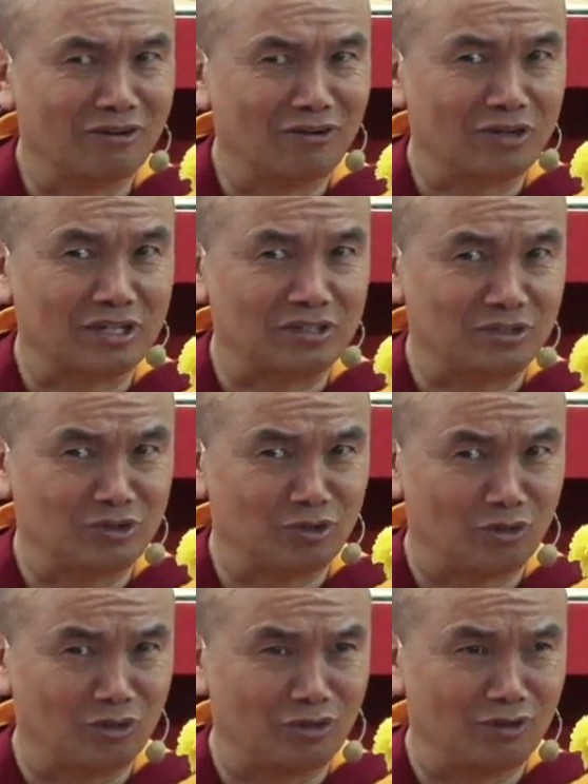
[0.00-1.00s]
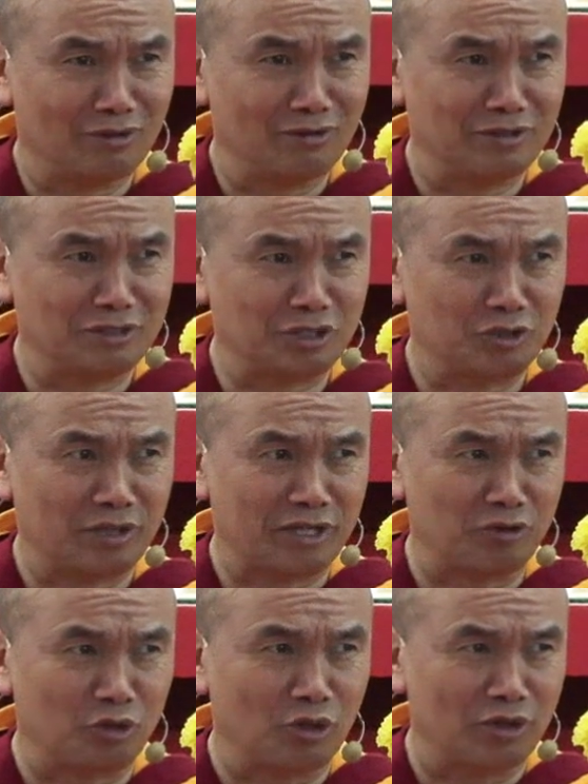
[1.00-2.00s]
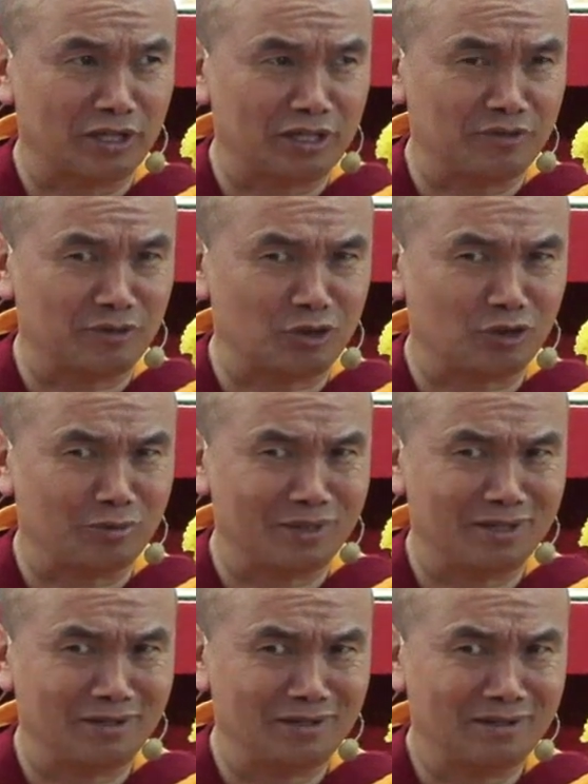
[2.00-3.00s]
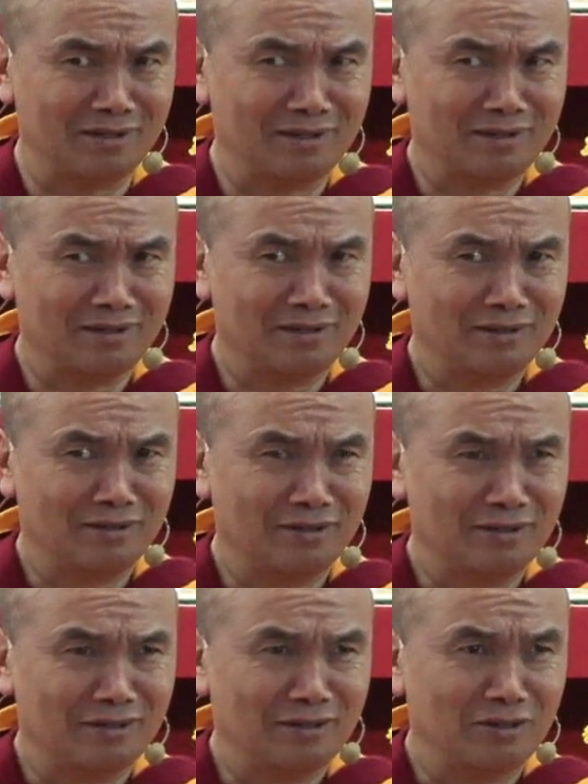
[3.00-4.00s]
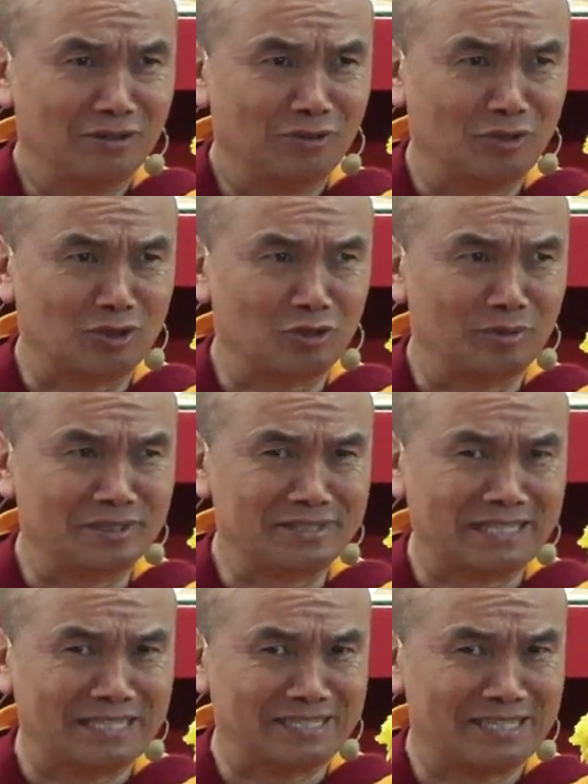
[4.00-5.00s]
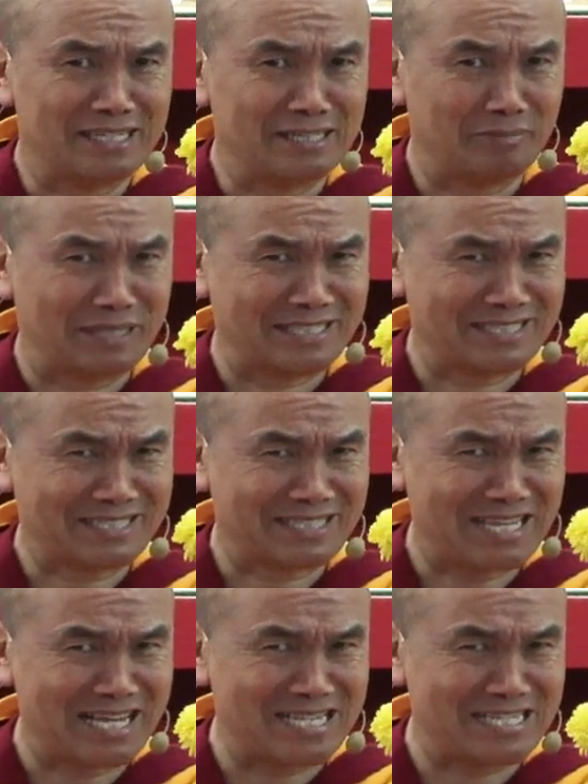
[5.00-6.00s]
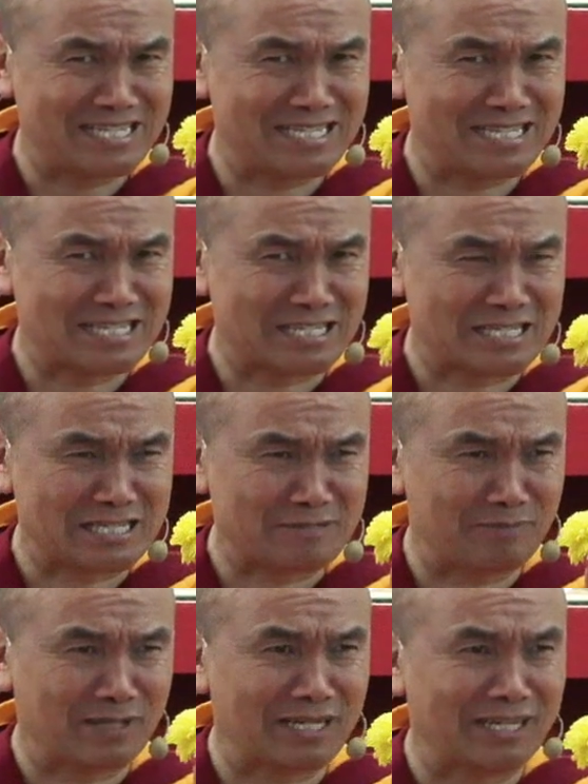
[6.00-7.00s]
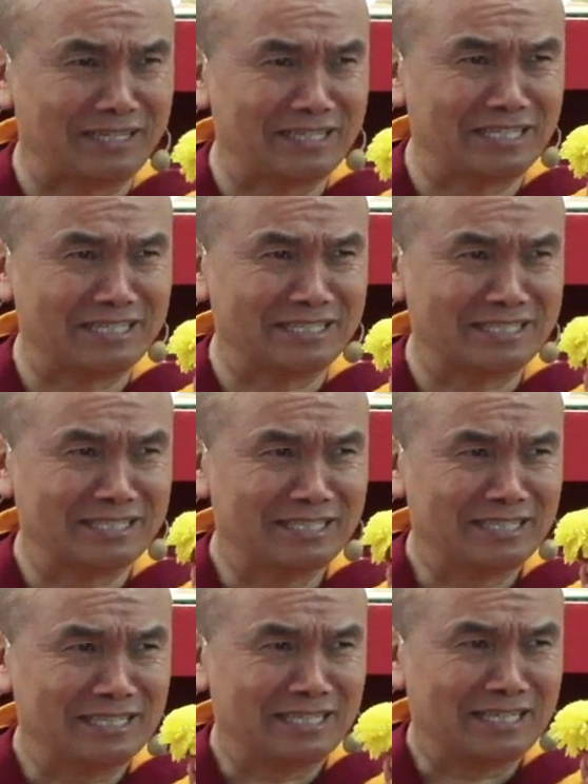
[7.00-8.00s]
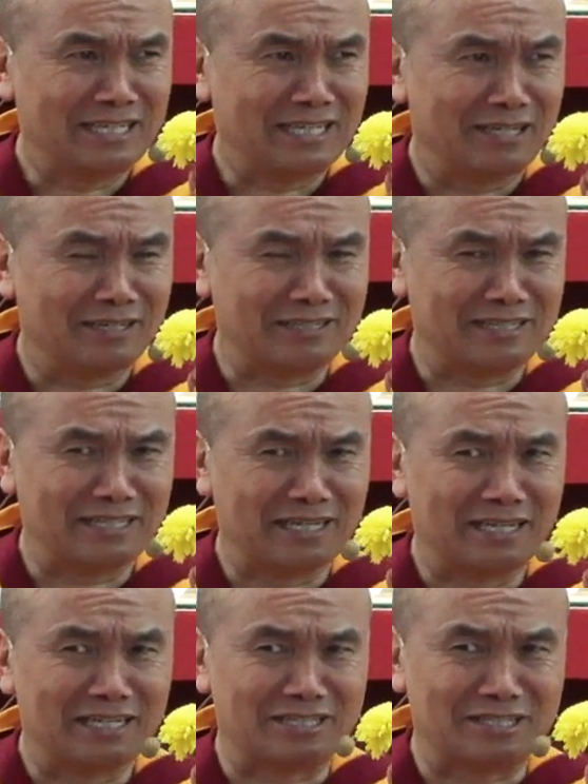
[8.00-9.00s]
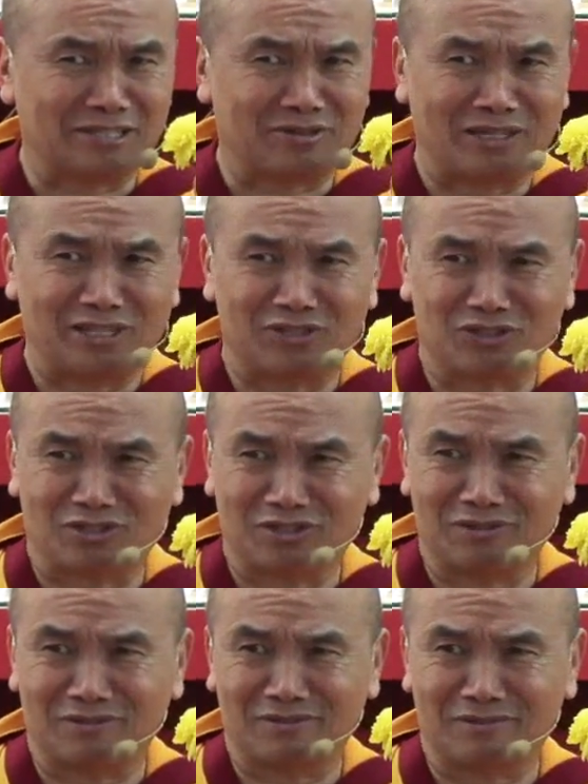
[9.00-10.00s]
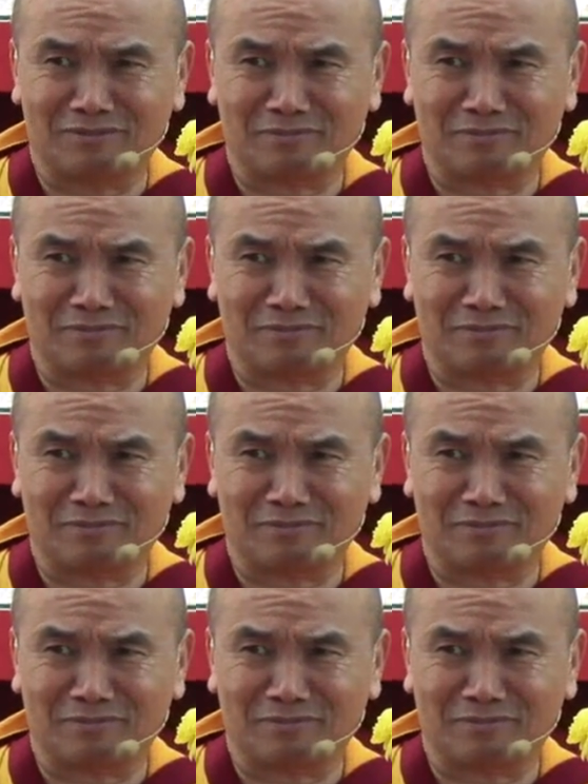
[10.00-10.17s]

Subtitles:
Okay, did you all agree with Tomer? What Tomer said makes sense, but I need the articulation.